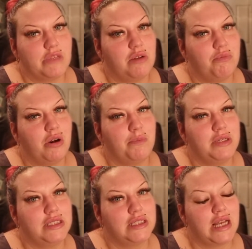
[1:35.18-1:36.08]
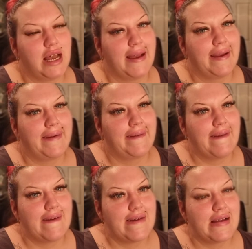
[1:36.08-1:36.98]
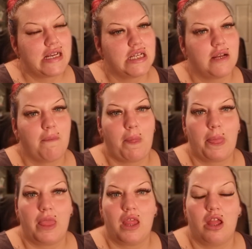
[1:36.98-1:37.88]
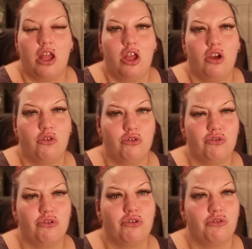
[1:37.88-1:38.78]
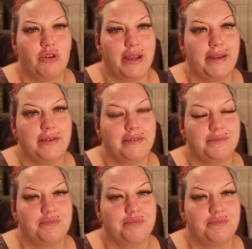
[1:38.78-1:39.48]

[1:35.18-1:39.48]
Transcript: I'd probably say a good curry